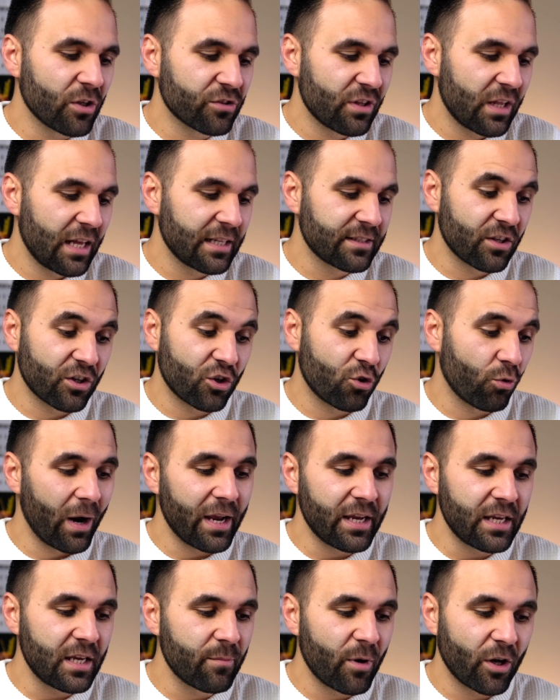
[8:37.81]
So that's a
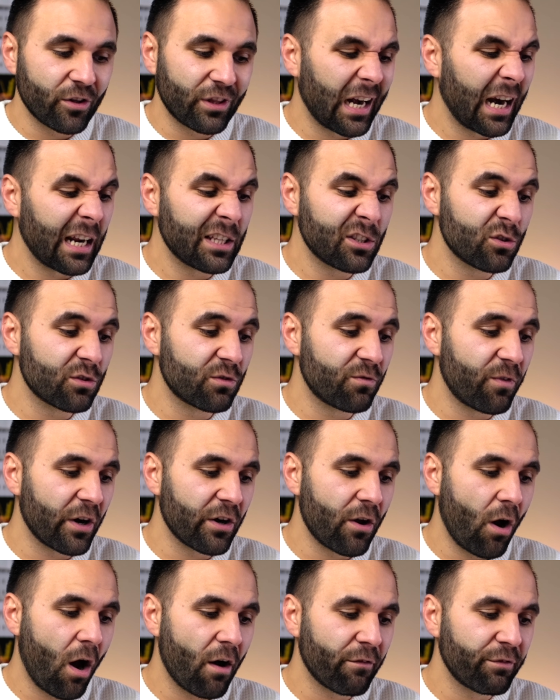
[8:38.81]
great email that I use
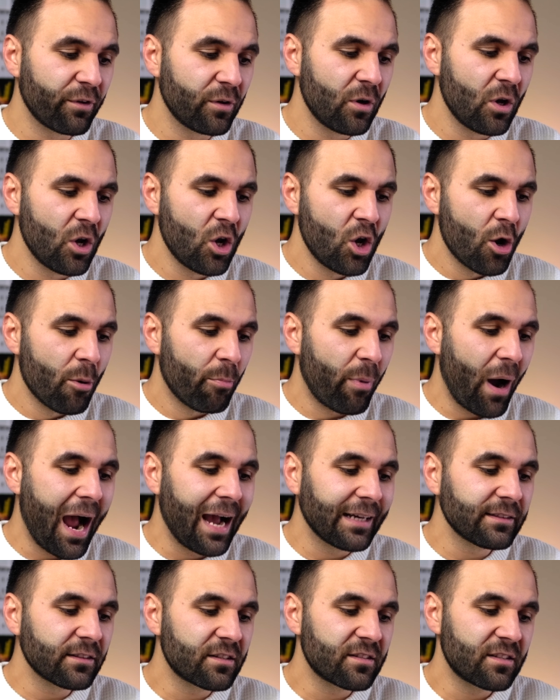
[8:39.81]
very often.
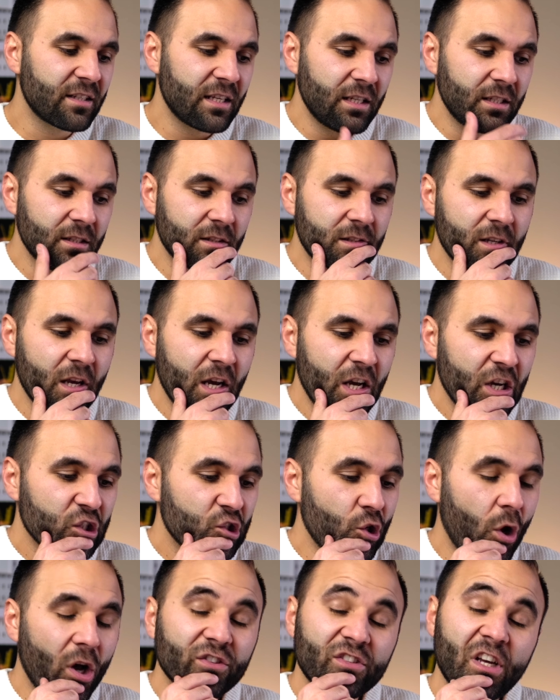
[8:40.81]
Behind the scenes.
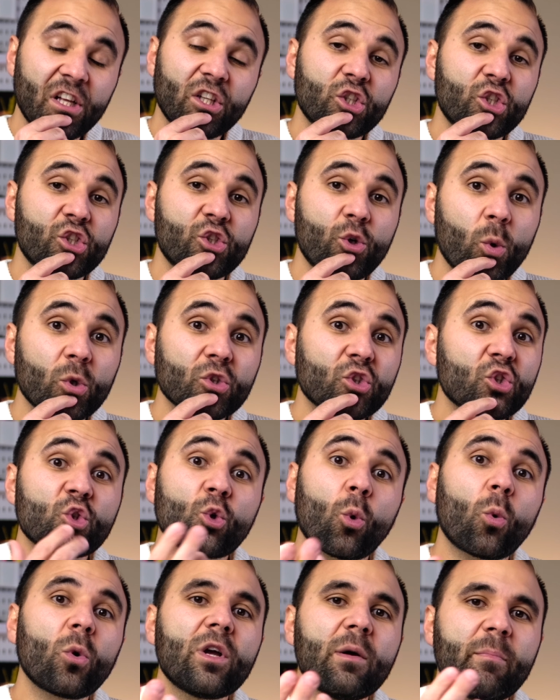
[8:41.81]
So I'll tell a short
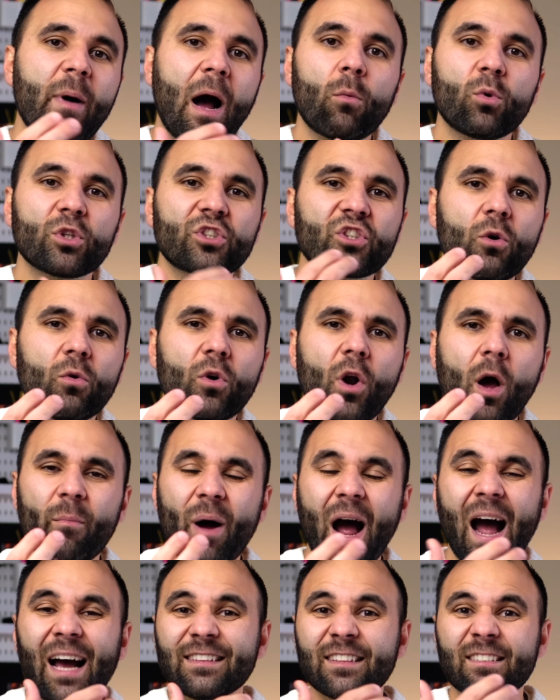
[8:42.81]
story about what's going on
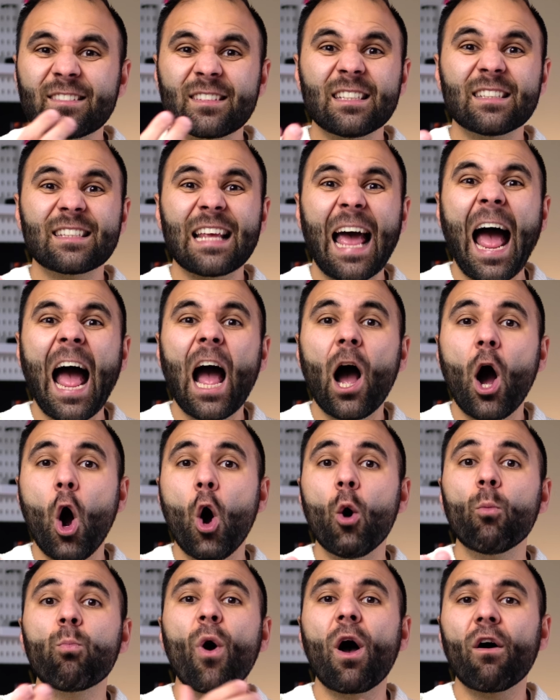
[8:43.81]
behind the scenes at
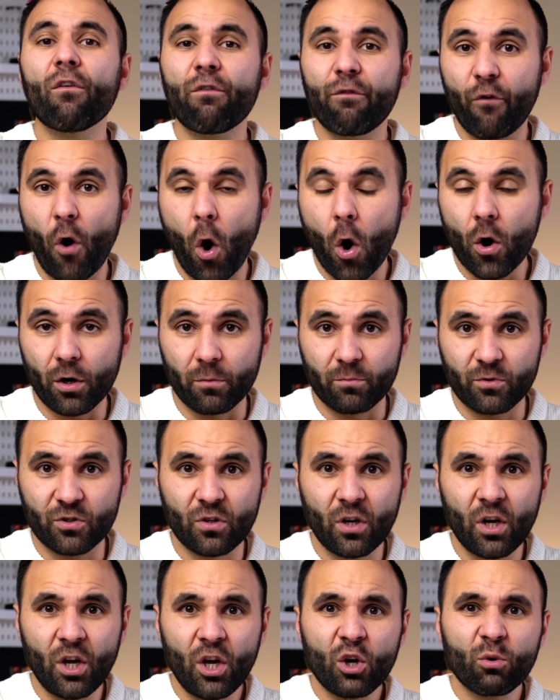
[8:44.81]
Hopewell Farms,
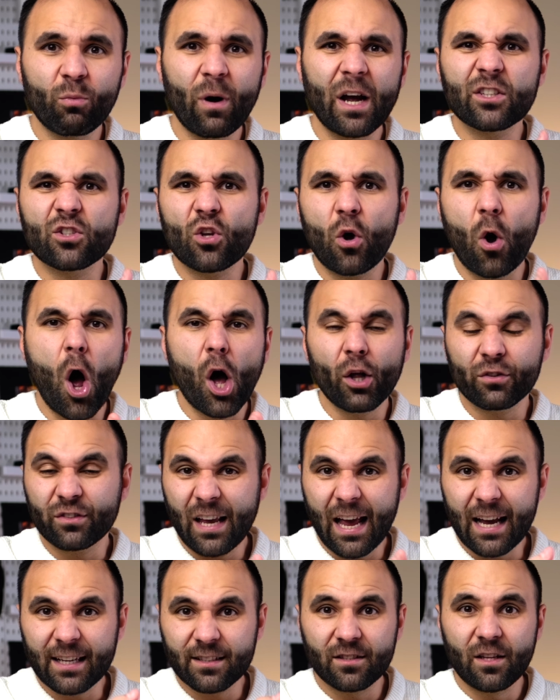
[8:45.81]
right? So I'll
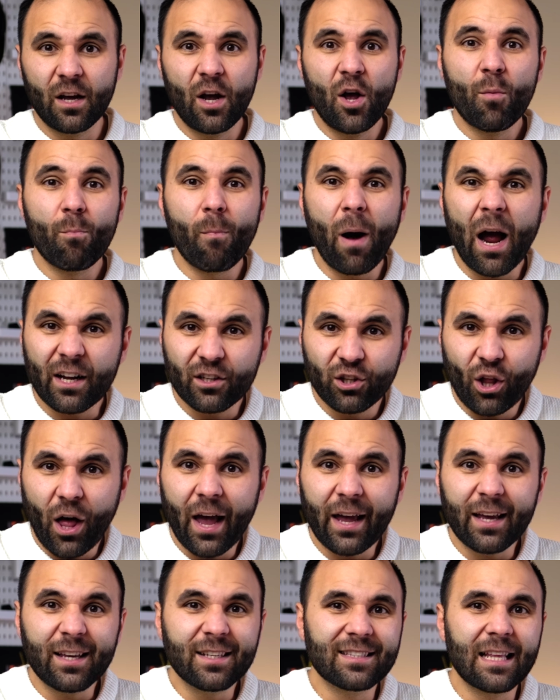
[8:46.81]
text my
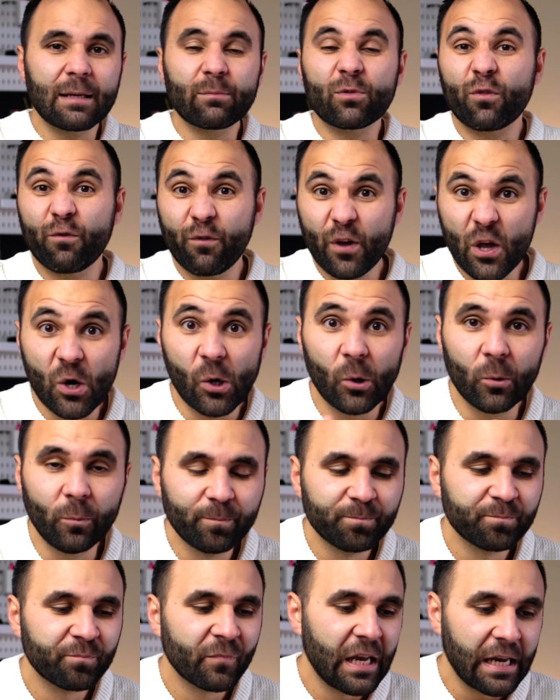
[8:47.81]
client, his name's Phil,
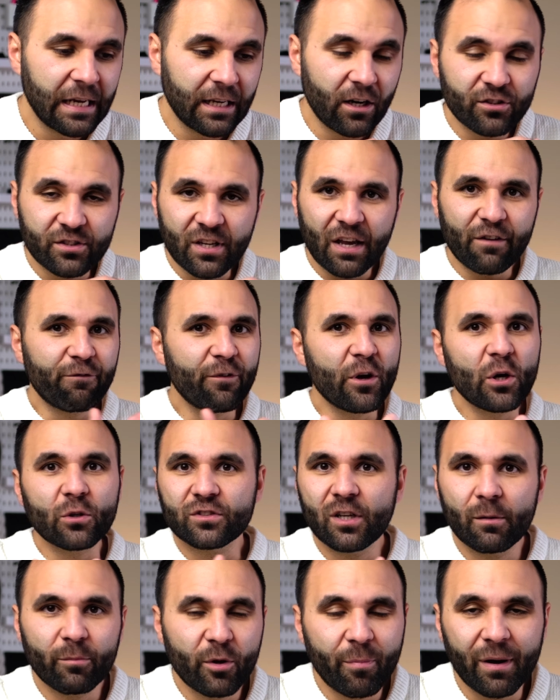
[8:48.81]
and I'll say, Phil,
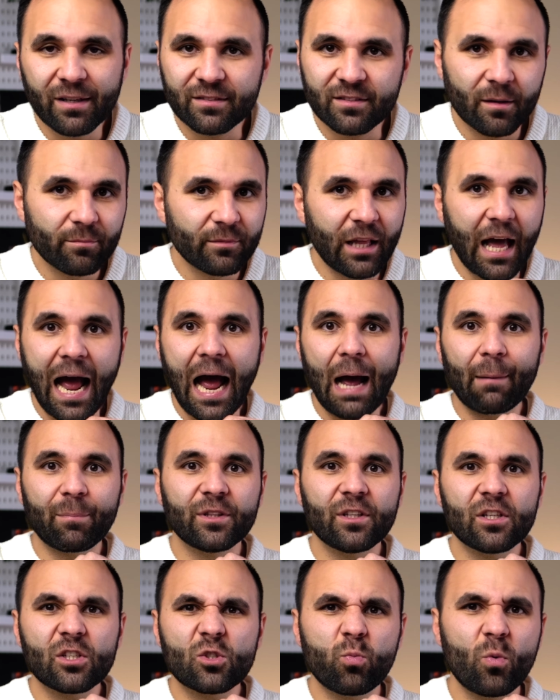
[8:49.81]
tell me about something that
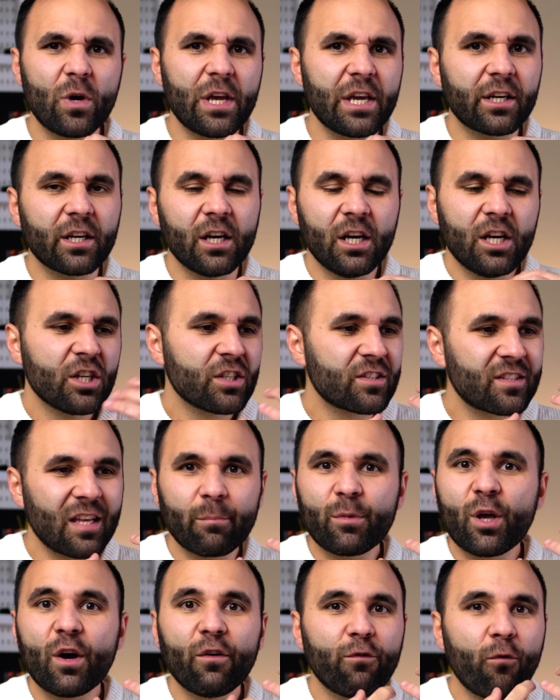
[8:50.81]
happened this week. Send
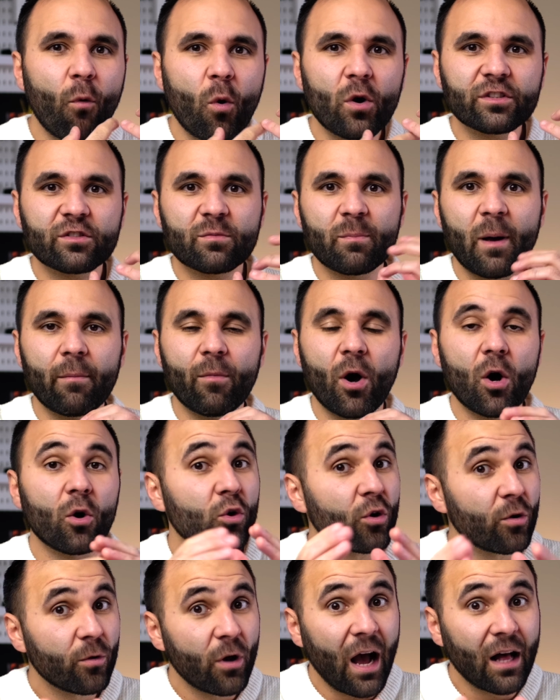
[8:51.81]
me a voice memo.
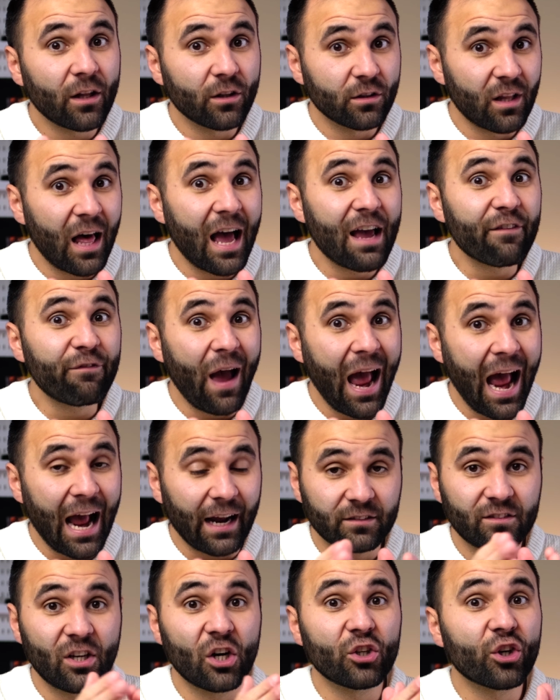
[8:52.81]
Life
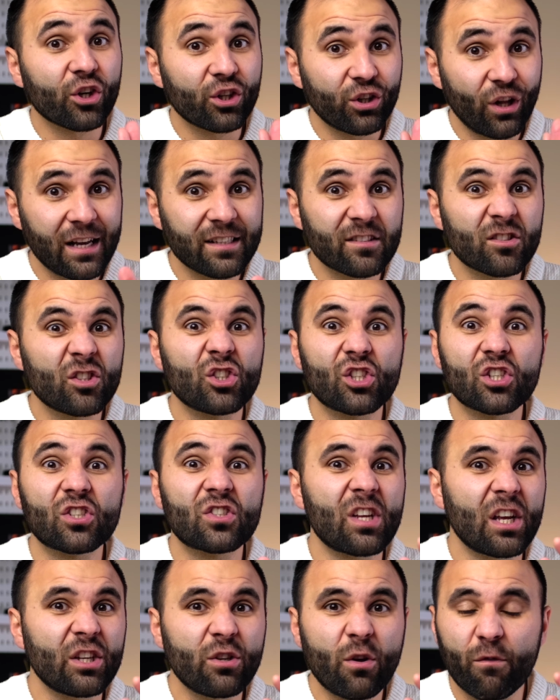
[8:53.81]
hack. Tell your clients to just
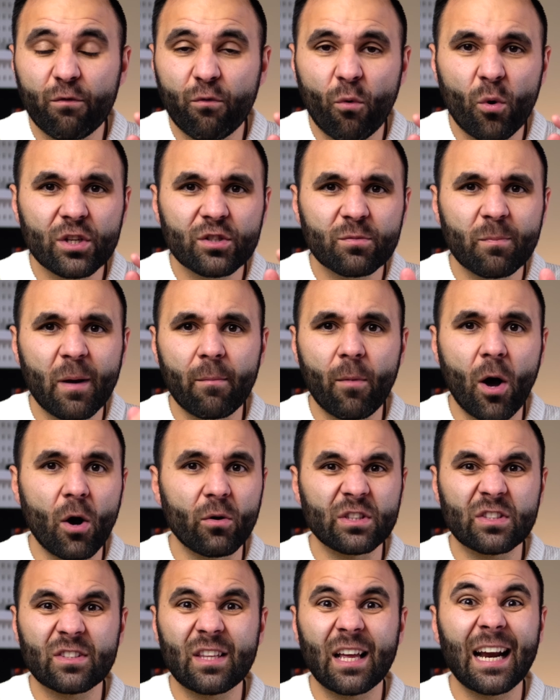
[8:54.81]
send you a voice memo
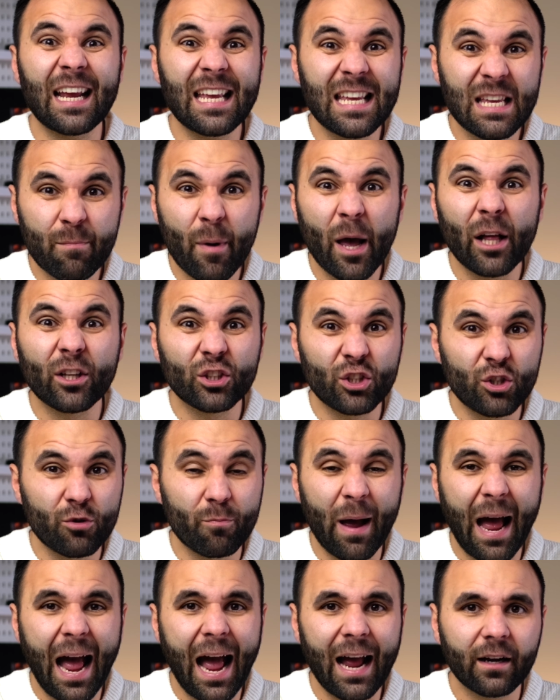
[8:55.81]
instead of emailing you
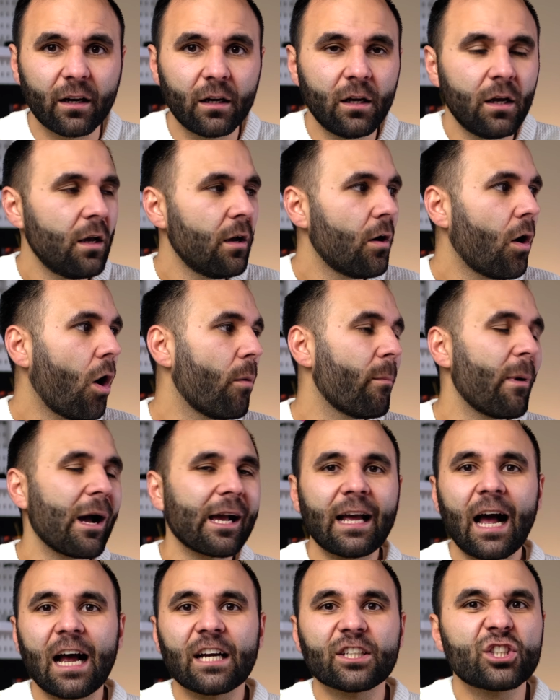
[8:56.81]
back. Oh my
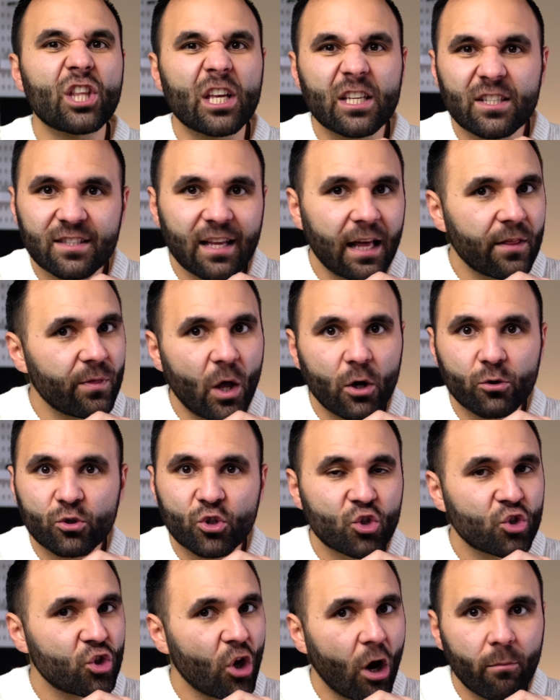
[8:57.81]
gosh, they send those
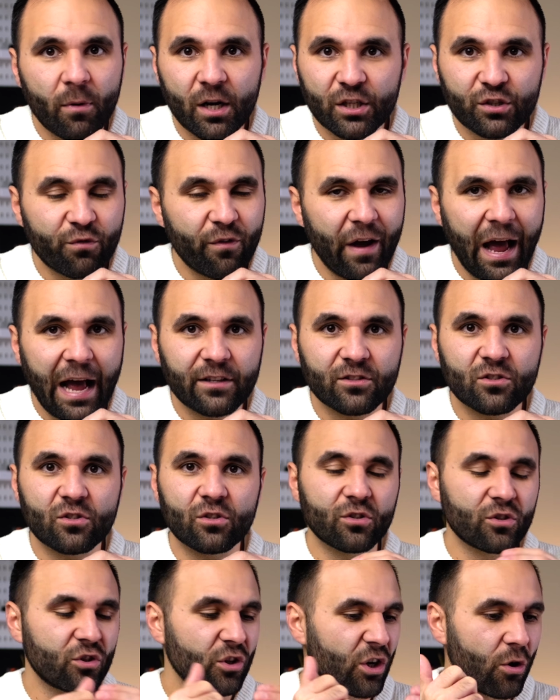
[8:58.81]
so much
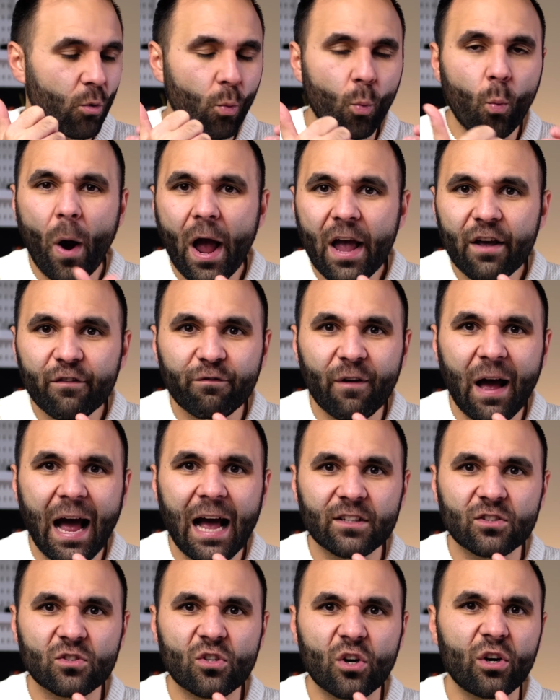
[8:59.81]
faster. They're way
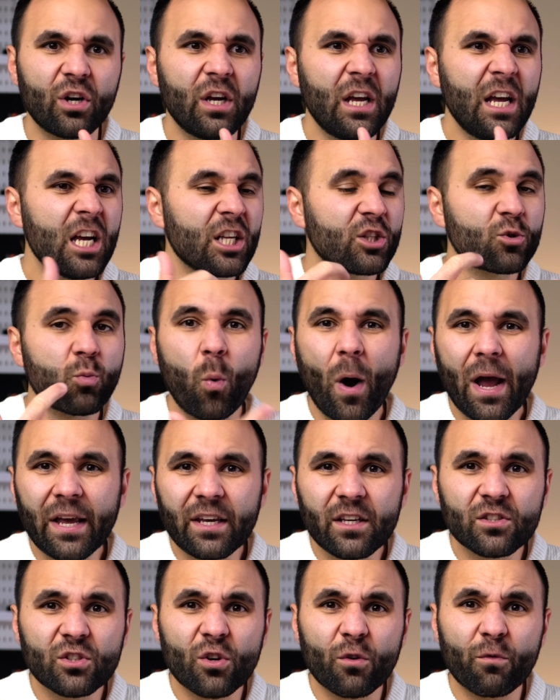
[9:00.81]
faster. It's way
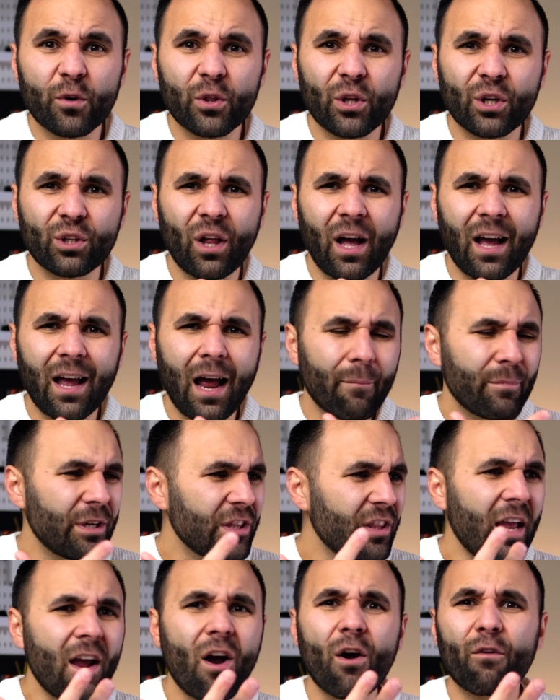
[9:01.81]
easier for the client. I mean,
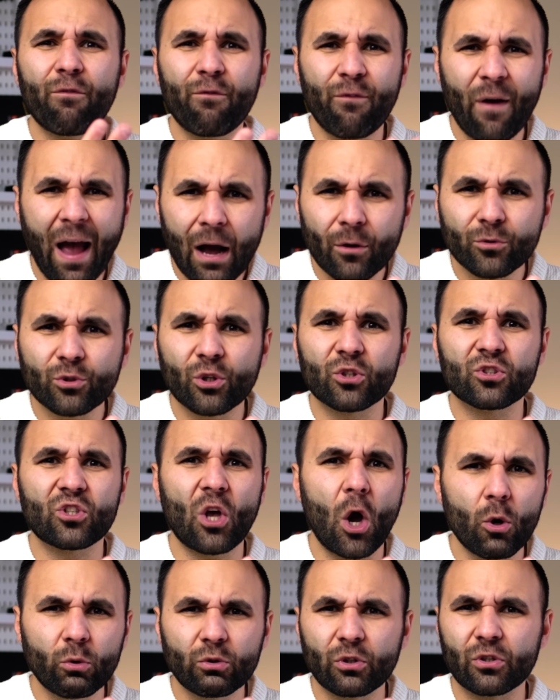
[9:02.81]
they are founders,
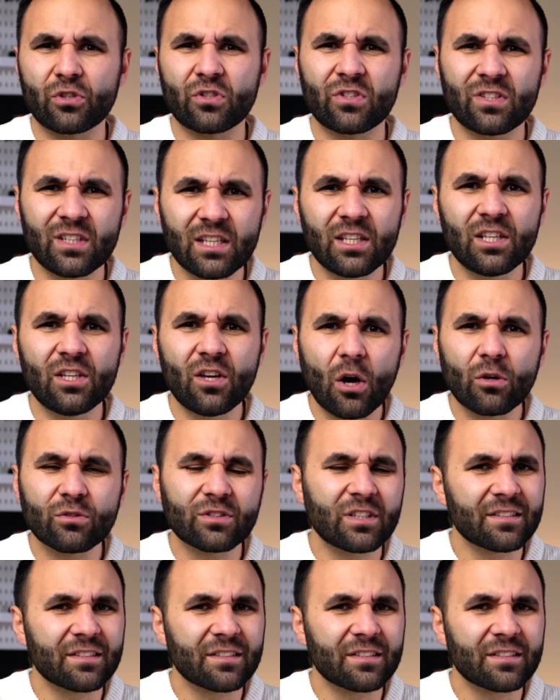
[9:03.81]
owners, CEOs.